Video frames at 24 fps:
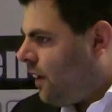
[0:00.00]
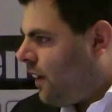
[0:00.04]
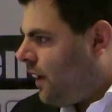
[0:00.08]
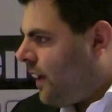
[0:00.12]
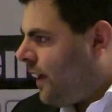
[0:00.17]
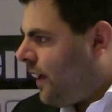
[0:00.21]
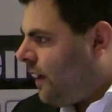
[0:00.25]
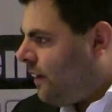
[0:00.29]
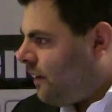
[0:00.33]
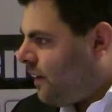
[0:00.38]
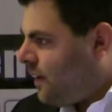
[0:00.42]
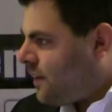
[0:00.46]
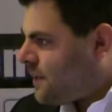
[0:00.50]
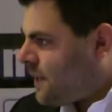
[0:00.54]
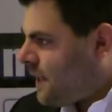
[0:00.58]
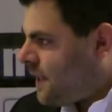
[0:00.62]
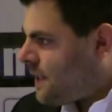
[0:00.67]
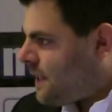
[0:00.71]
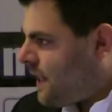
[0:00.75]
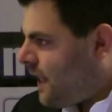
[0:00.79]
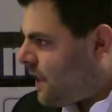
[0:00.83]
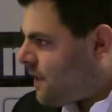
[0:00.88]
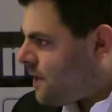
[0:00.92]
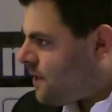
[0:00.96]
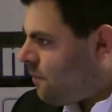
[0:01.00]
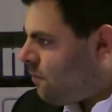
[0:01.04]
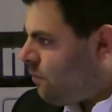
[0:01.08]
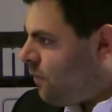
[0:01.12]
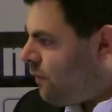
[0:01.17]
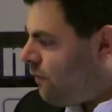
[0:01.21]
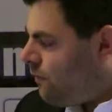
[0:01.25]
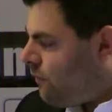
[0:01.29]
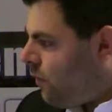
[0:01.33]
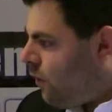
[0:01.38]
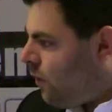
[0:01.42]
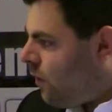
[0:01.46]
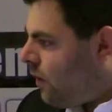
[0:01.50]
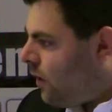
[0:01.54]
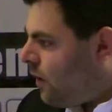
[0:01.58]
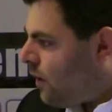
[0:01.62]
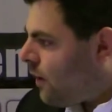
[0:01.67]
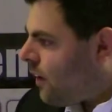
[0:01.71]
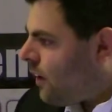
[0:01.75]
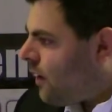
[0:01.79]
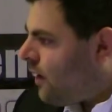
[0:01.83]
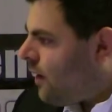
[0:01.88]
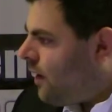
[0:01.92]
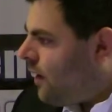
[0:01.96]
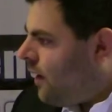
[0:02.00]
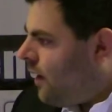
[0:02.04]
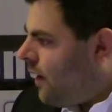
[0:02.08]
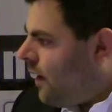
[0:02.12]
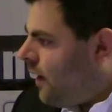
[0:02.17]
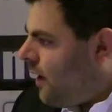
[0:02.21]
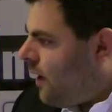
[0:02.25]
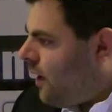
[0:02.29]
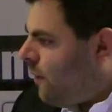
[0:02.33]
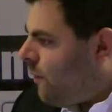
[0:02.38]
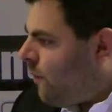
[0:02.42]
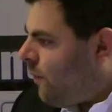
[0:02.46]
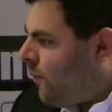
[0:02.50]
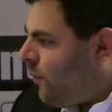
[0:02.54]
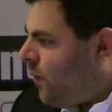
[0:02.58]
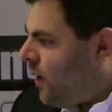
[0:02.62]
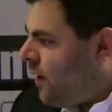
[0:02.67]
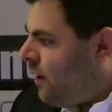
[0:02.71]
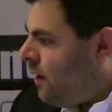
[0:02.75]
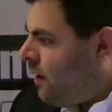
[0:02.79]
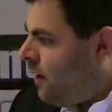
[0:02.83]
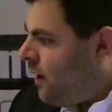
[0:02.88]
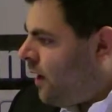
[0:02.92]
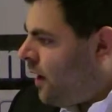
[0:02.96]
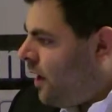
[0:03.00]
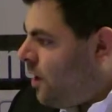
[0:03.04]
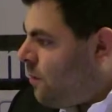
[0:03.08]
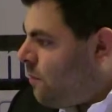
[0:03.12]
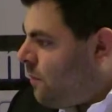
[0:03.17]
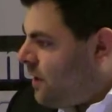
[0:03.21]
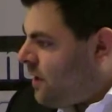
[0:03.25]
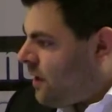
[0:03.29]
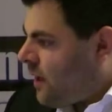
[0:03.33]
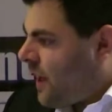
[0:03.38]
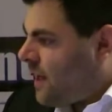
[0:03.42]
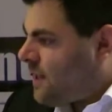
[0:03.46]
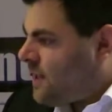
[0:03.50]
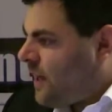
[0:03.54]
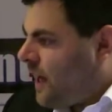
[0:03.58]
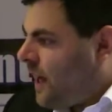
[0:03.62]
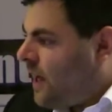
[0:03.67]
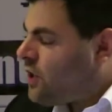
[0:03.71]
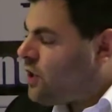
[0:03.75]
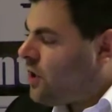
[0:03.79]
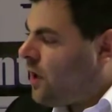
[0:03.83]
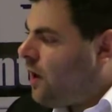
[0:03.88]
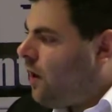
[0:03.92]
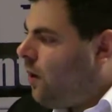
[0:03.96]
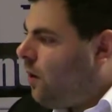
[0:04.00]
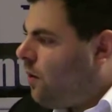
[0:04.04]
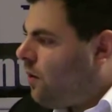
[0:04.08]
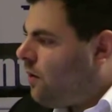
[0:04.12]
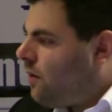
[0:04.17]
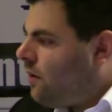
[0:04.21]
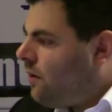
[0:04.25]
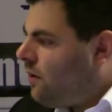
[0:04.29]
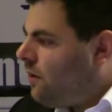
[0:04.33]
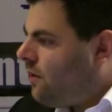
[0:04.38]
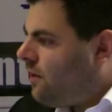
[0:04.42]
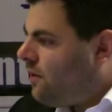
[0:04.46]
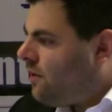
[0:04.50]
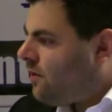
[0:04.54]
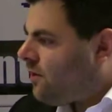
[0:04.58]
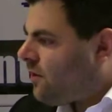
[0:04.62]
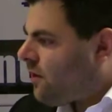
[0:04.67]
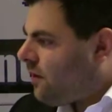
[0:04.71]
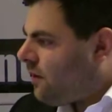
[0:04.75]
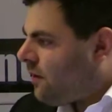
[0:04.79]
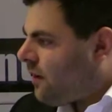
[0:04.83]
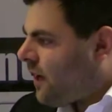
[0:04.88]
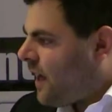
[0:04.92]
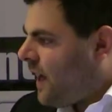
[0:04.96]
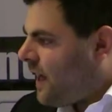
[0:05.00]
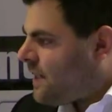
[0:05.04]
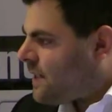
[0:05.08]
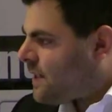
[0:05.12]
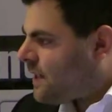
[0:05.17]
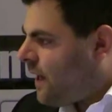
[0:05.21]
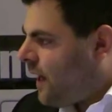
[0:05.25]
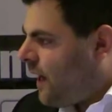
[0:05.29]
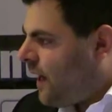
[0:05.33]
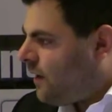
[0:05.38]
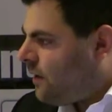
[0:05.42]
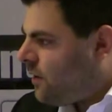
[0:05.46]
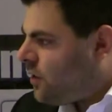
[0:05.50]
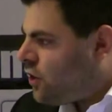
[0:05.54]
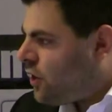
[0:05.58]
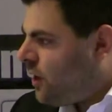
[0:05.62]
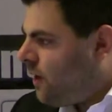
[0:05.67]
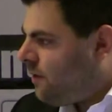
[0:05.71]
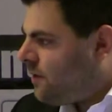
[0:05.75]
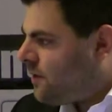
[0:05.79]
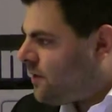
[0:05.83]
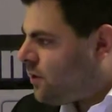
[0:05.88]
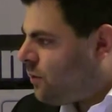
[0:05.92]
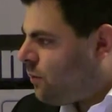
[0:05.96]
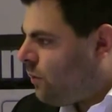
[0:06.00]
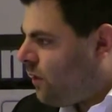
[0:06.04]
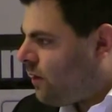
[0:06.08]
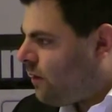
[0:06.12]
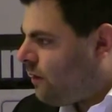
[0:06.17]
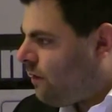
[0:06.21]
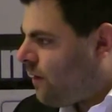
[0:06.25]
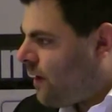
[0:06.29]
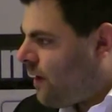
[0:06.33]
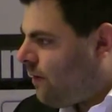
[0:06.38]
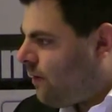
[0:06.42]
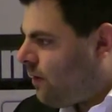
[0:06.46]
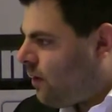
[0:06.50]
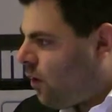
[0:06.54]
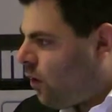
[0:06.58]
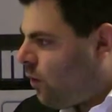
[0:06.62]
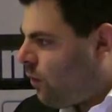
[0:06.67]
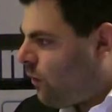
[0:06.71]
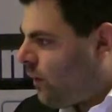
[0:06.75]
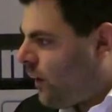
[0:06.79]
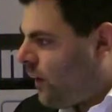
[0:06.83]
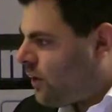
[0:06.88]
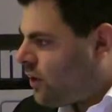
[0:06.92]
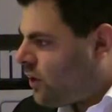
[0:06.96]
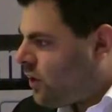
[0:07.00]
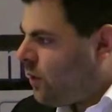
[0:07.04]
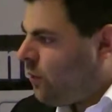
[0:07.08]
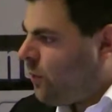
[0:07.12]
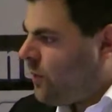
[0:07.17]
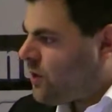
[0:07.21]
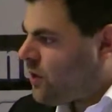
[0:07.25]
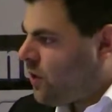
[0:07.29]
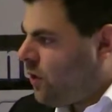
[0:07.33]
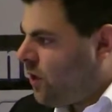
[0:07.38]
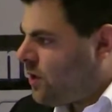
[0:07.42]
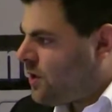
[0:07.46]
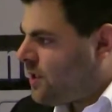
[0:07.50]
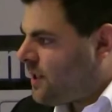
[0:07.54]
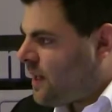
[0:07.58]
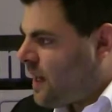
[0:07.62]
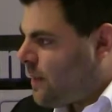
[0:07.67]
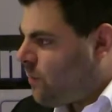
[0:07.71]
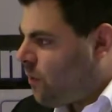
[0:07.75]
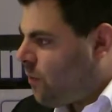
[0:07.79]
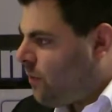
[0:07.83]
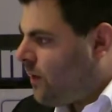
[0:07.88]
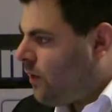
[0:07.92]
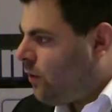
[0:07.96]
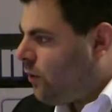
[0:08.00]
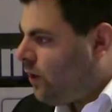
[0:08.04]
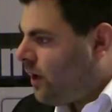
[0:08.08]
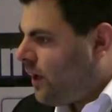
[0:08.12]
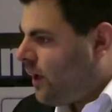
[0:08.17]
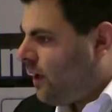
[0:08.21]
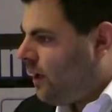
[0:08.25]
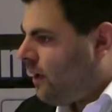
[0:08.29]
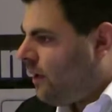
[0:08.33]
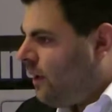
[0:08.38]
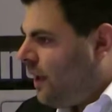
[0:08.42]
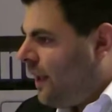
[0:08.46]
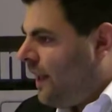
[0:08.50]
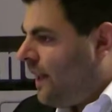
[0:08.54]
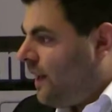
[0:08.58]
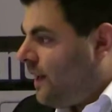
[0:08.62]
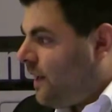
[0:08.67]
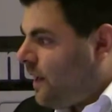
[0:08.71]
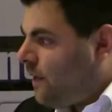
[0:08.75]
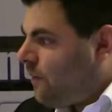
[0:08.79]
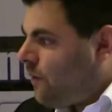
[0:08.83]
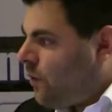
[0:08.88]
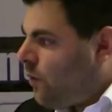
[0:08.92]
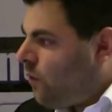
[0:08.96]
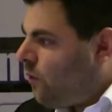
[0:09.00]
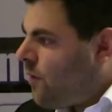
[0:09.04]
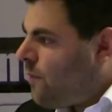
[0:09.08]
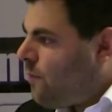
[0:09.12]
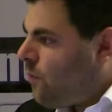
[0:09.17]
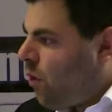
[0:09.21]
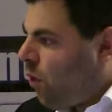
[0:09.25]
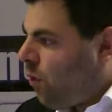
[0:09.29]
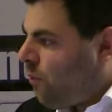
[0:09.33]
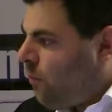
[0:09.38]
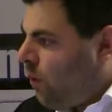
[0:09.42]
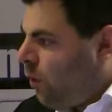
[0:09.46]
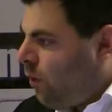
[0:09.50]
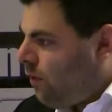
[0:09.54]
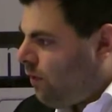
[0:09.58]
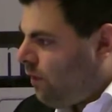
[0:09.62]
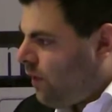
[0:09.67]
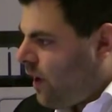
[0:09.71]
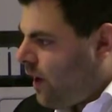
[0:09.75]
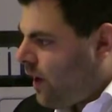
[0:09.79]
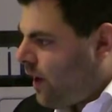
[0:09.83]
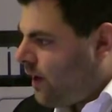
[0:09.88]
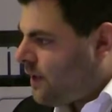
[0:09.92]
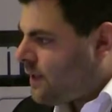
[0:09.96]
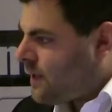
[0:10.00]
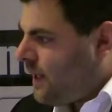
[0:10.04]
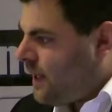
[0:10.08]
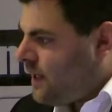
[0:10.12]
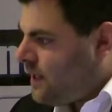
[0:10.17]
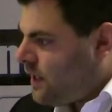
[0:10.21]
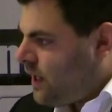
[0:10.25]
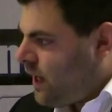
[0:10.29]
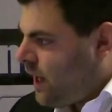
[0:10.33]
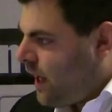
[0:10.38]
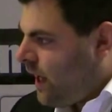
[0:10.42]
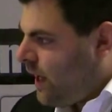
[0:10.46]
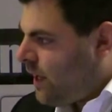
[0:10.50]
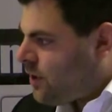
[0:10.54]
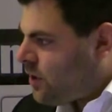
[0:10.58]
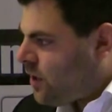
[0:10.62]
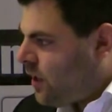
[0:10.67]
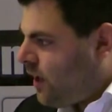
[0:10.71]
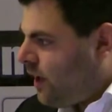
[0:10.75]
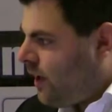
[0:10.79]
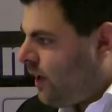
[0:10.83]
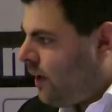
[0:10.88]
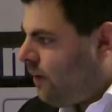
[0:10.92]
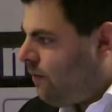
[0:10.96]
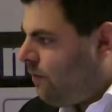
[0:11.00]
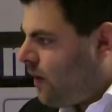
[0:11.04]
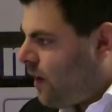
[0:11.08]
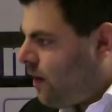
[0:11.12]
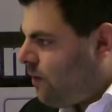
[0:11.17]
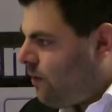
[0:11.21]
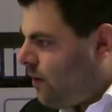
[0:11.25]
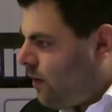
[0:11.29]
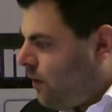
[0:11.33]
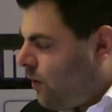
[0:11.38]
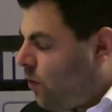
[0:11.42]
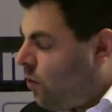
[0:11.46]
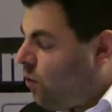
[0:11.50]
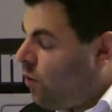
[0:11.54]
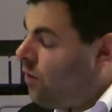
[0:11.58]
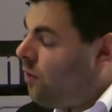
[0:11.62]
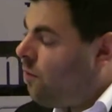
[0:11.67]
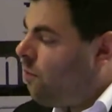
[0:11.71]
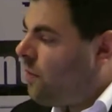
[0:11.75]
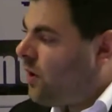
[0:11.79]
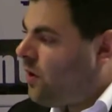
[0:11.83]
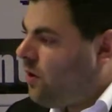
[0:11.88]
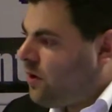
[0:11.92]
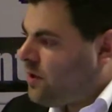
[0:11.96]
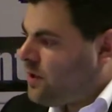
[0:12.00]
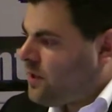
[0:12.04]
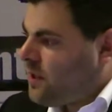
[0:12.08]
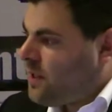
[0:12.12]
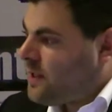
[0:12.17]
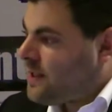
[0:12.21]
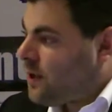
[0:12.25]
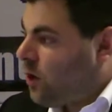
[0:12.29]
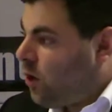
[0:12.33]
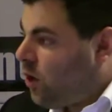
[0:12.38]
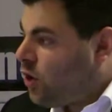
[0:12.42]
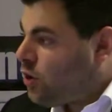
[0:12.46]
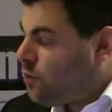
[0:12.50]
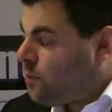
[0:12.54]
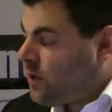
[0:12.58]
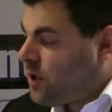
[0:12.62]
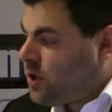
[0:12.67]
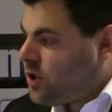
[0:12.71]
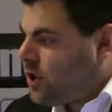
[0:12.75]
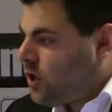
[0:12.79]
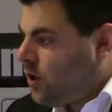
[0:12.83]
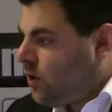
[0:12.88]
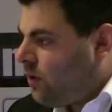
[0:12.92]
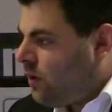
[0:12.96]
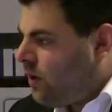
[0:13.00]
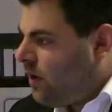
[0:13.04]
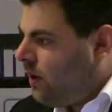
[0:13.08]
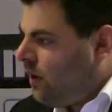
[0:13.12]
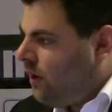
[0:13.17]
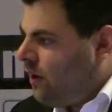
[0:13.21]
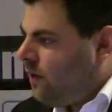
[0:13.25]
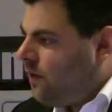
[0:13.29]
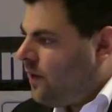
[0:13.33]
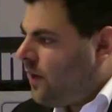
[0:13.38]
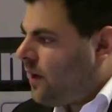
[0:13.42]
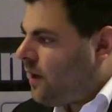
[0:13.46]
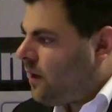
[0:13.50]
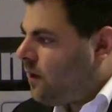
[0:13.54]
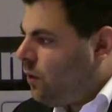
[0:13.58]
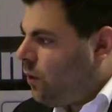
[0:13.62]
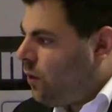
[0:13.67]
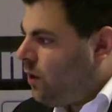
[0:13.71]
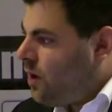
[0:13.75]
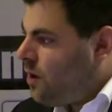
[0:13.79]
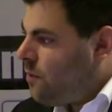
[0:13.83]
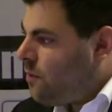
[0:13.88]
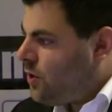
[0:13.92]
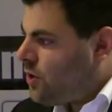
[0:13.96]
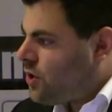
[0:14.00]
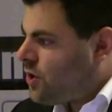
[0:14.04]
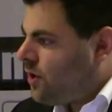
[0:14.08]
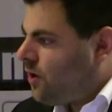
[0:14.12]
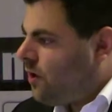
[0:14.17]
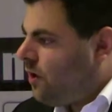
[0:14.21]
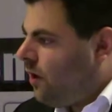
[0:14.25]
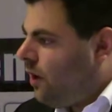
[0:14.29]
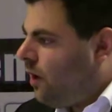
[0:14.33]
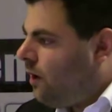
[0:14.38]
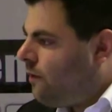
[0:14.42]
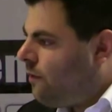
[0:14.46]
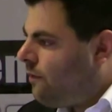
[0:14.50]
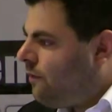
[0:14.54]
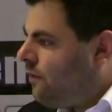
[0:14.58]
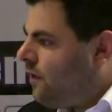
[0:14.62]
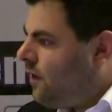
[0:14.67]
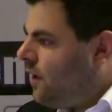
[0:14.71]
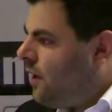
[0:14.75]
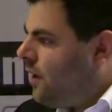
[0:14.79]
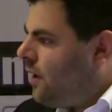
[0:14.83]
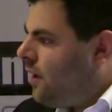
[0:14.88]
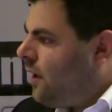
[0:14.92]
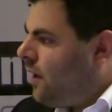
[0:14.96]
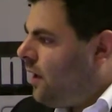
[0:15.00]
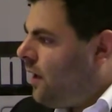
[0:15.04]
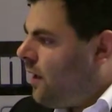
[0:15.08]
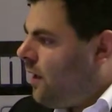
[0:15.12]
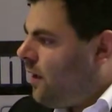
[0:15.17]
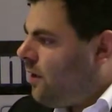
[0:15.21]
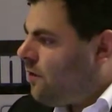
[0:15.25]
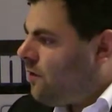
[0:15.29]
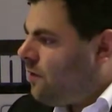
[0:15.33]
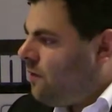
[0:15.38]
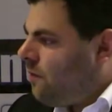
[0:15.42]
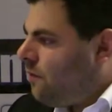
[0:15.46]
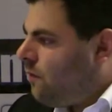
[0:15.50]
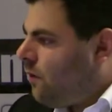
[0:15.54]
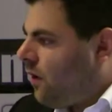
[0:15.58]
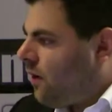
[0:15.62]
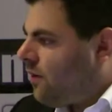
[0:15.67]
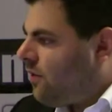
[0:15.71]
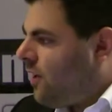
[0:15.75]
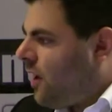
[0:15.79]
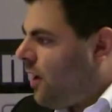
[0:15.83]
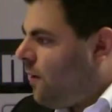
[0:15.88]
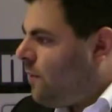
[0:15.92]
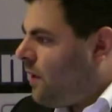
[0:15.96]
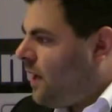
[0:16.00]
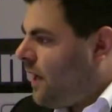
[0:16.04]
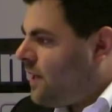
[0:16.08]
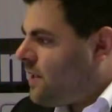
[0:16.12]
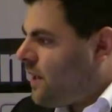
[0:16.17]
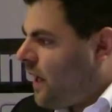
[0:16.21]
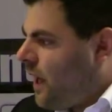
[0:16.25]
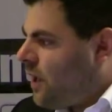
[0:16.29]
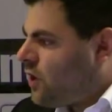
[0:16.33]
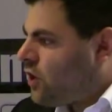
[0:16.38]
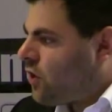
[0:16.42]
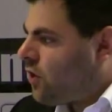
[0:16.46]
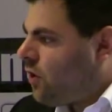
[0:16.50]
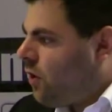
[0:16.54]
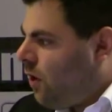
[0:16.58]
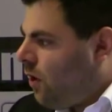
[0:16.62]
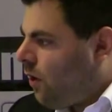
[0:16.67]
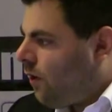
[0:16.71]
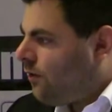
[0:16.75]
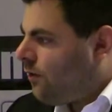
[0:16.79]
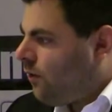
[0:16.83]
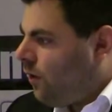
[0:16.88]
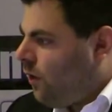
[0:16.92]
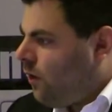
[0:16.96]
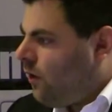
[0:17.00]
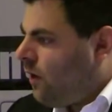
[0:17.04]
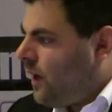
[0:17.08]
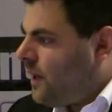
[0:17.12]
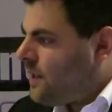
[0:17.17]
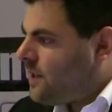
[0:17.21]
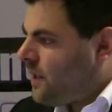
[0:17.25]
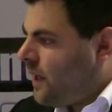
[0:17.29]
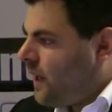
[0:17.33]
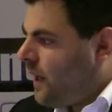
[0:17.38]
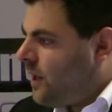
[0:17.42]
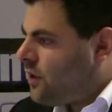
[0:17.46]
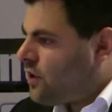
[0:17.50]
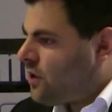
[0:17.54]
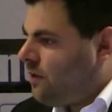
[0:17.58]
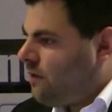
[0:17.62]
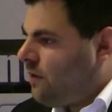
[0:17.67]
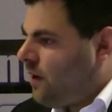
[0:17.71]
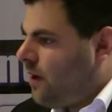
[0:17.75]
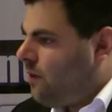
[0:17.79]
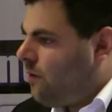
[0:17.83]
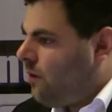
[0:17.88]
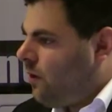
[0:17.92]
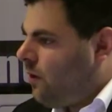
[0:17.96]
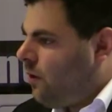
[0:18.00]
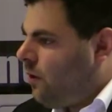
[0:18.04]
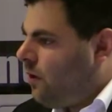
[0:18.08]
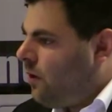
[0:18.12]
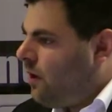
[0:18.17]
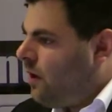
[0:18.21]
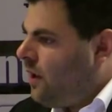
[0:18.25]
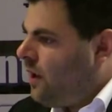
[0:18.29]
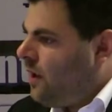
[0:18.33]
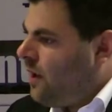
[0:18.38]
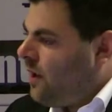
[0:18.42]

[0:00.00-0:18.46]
And as I said before, um, when inhibiting S E H alone, this cascade shifts toward the five L O branch, which causes albuminuria. Therefore, we block both targets, S E H and five L O, because it has also been shown that a co-inhibition of, uh, for example, S E H and COX or S E H and five L O